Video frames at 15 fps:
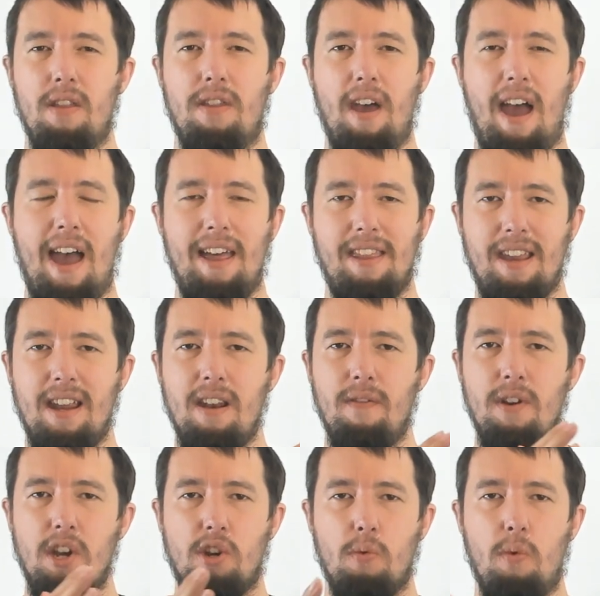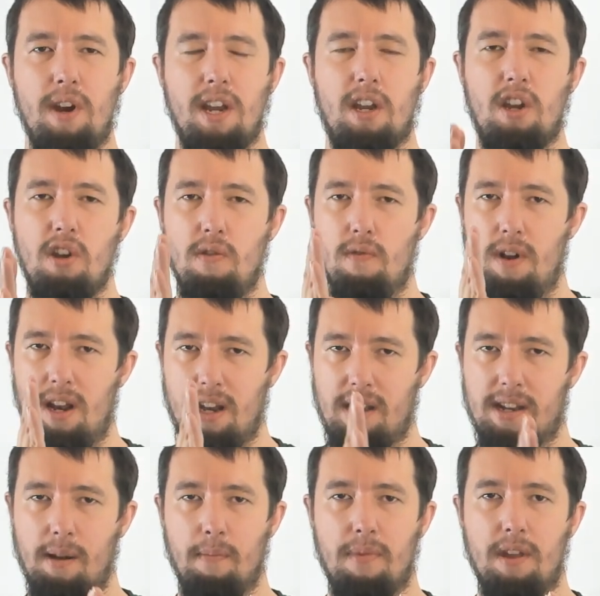That at the end of each week you release
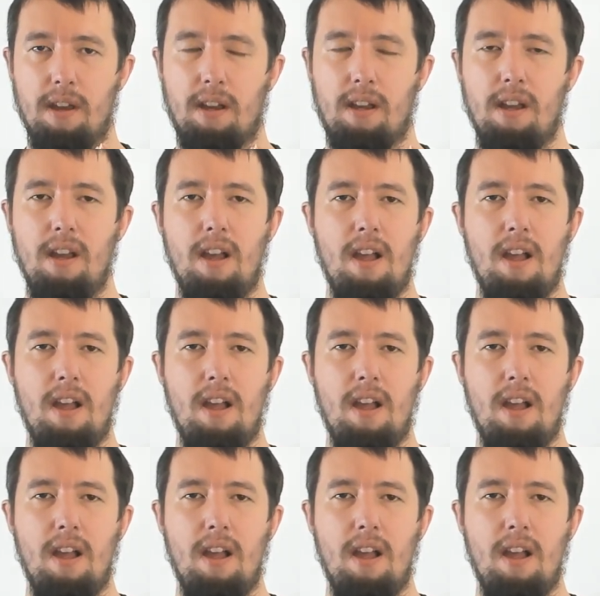something,